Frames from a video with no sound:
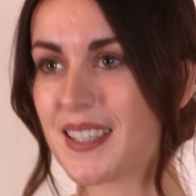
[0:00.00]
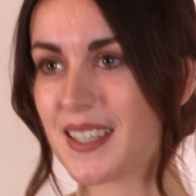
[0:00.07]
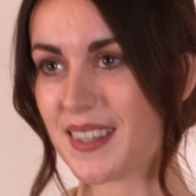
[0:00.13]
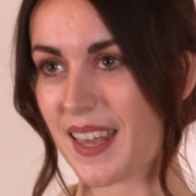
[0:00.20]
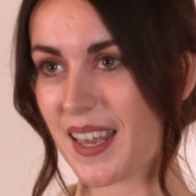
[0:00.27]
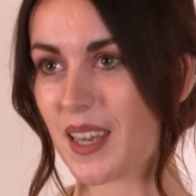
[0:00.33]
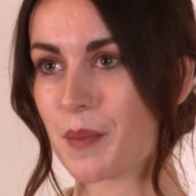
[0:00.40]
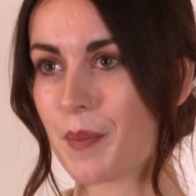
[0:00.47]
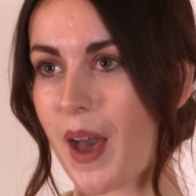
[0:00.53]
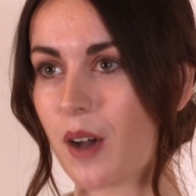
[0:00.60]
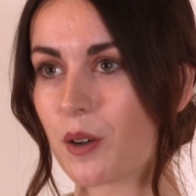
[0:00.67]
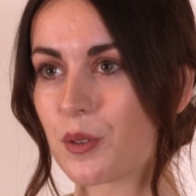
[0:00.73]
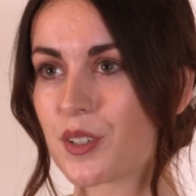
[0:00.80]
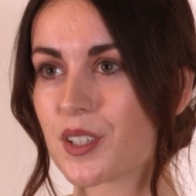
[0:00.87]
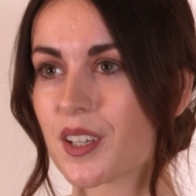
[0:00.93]
to think
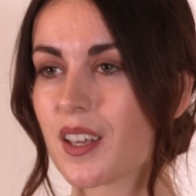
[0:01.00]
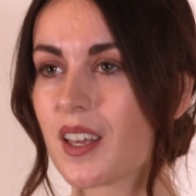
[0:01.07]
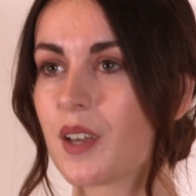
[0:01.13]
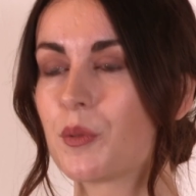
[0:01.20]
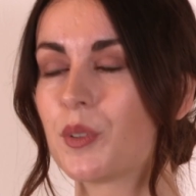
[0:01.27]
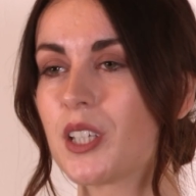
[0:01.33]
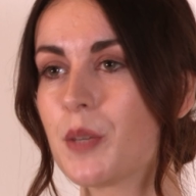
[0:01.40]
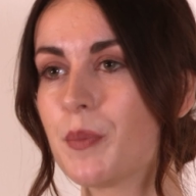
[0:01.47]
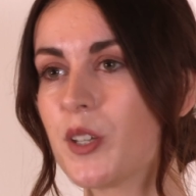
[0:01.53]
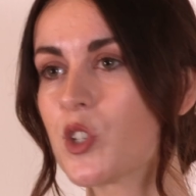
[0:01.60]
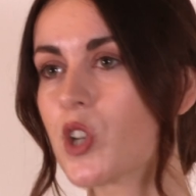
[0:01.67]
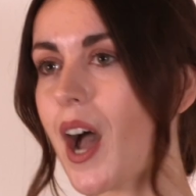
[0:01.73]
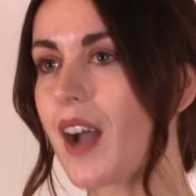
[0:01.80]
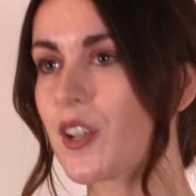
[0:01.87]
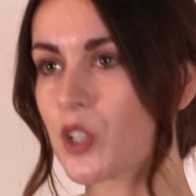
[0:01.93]
about? Will you be
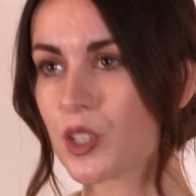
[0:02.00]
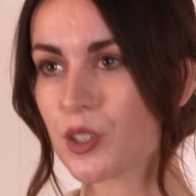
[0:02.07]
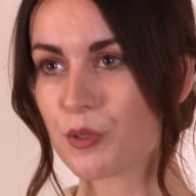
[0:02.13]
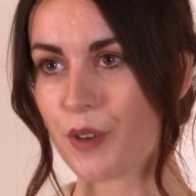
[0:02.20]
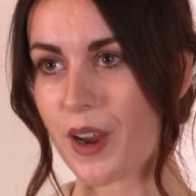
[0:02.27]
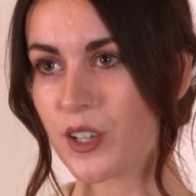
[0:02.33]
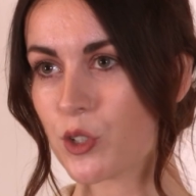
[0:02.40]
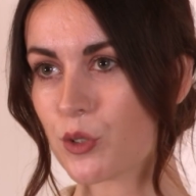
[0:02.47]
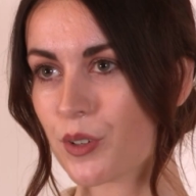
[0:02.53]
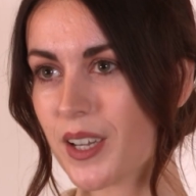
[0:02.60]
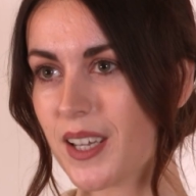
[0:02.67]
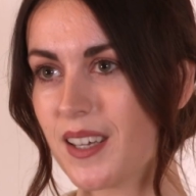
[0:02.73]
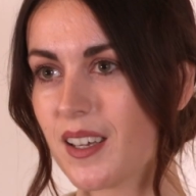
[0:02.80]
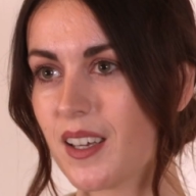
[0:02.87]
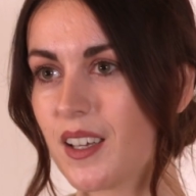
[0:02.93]
charging for
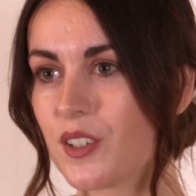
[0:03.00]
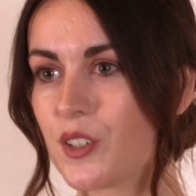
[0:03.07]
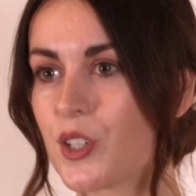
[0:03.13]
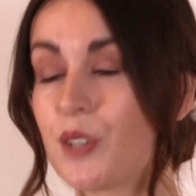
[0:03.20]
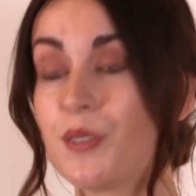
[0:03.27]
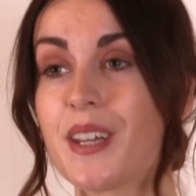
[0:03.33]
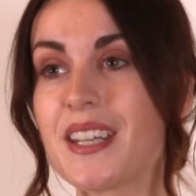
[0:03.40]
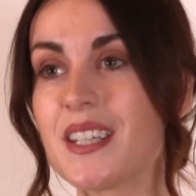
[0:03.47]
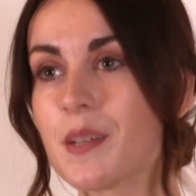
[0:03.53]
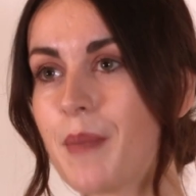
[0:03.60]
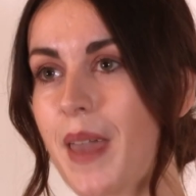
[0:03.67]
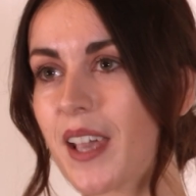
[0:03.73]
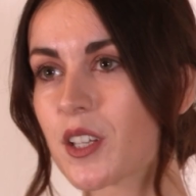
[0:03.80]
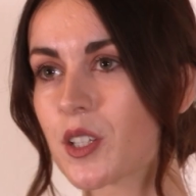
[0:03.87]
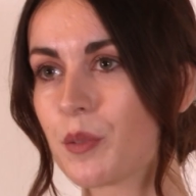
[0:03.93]
entry? Do you need to
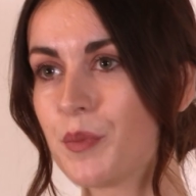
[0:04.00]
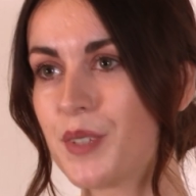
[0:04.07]
make some